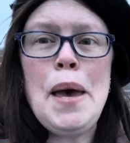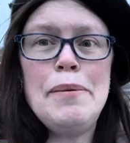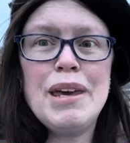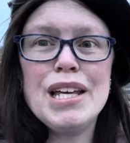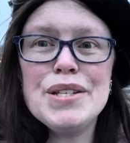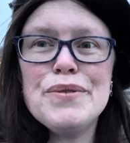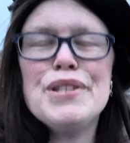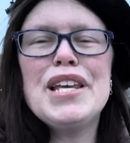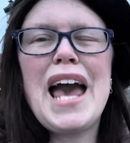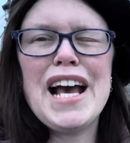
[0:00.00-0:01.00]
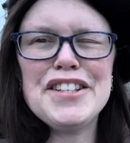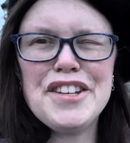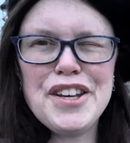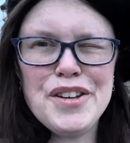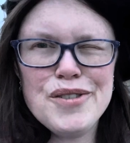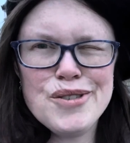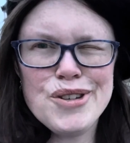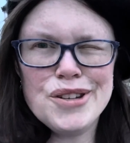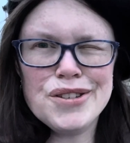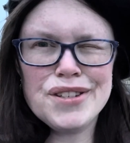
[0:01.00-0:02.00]
because it was the
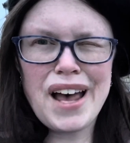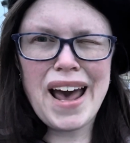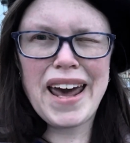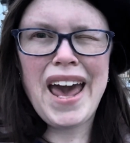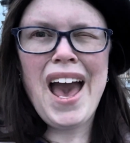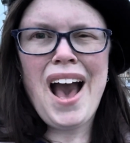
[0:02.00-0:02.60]
execution site